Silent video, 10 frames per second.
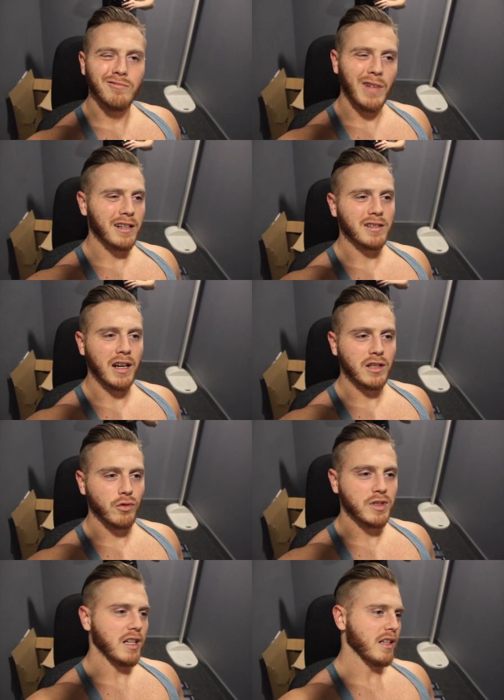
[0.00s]
exercise
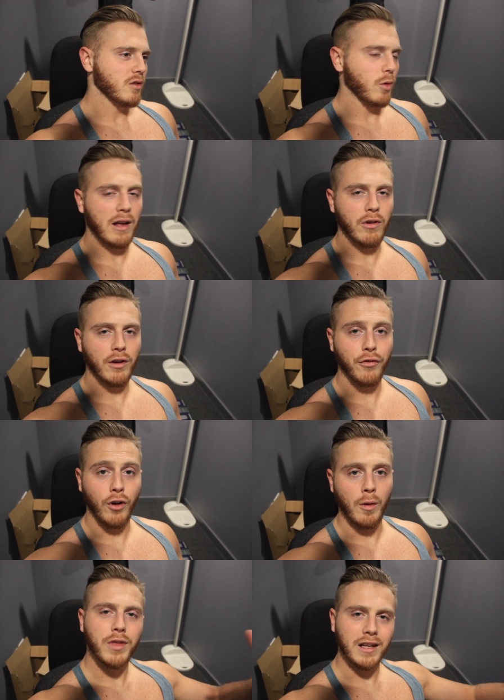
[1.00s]
routines, whatever,
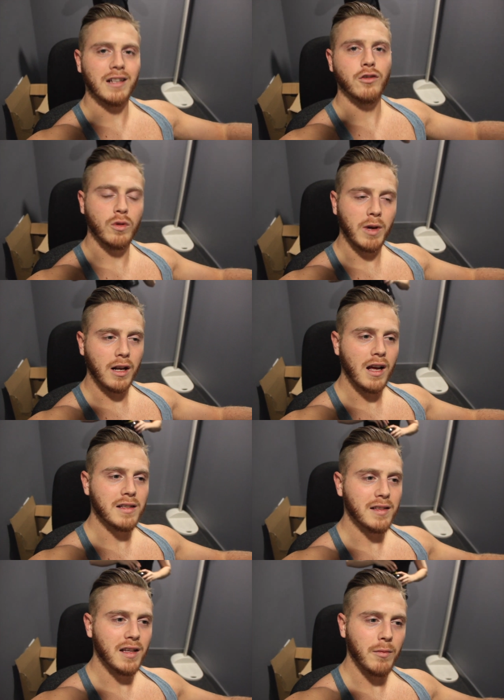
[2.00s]
from things I do with my
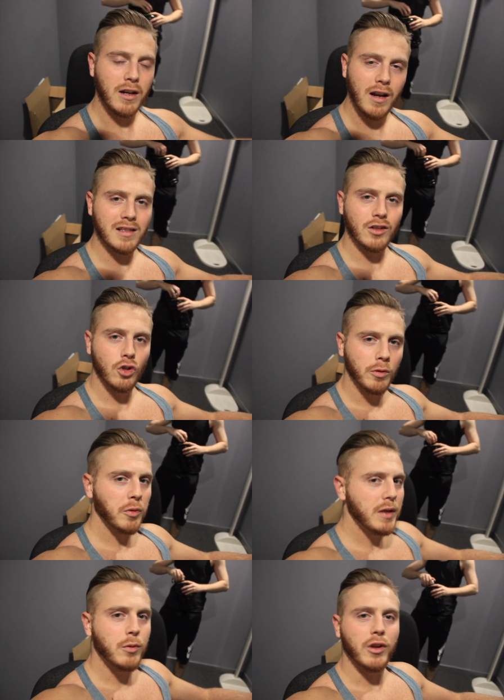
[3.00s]
clients in the day. My clients are normal
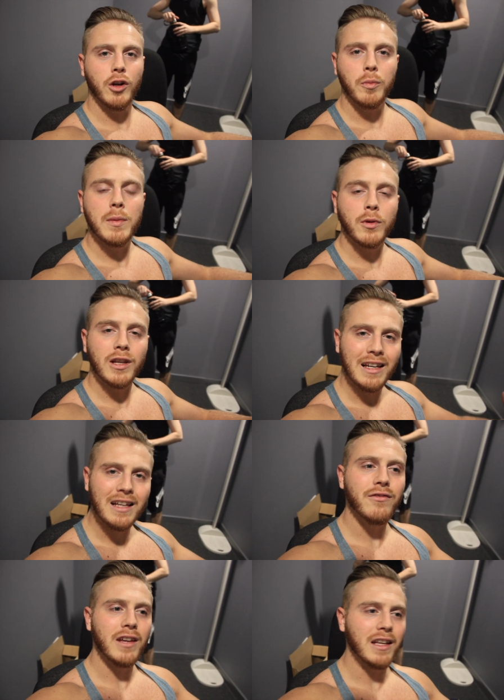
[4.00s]
people, they're not people that
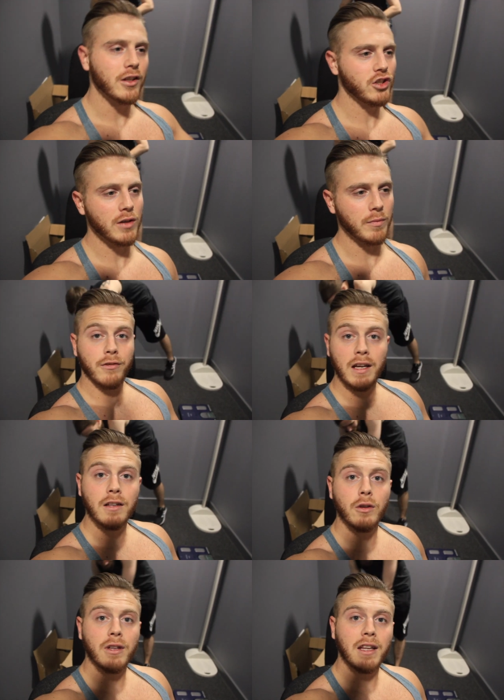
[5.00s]
live in the gym. They
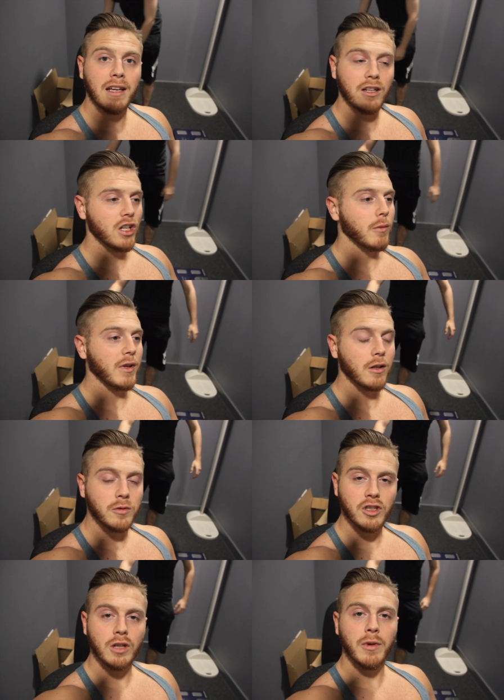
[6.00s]
can do it and then get in shape and then come
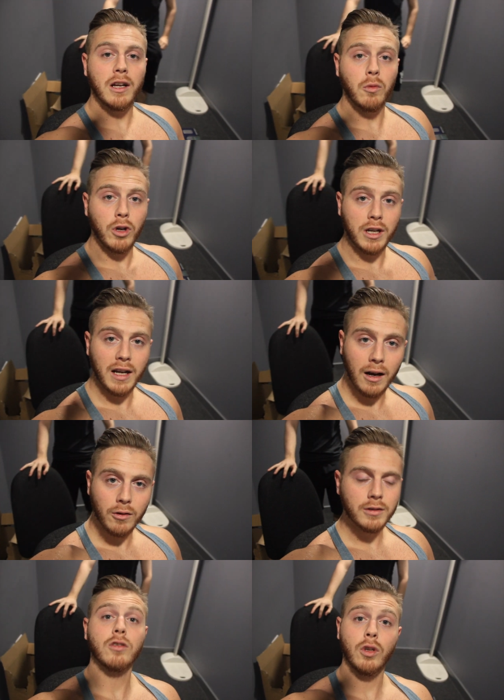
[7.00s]
to the gym, they can work
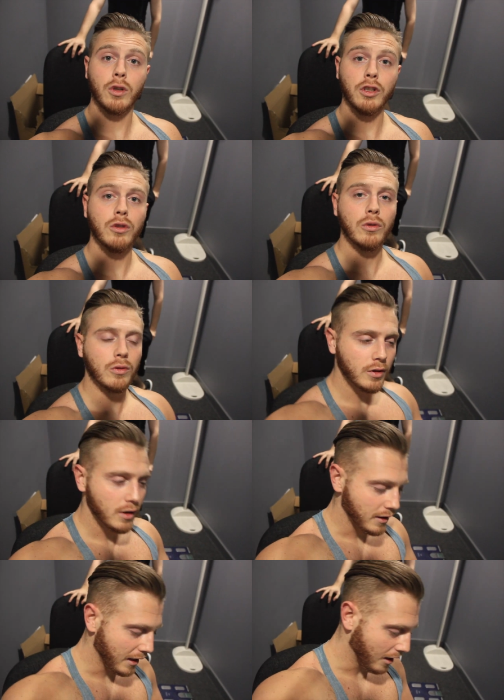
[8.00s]
out, so can you.
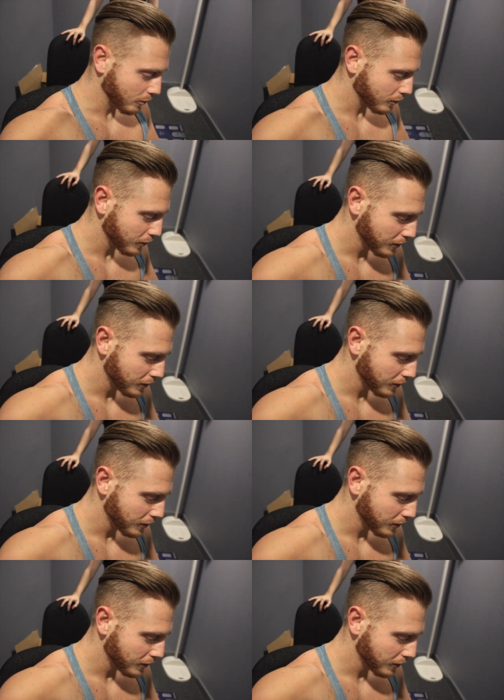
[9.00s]
Now,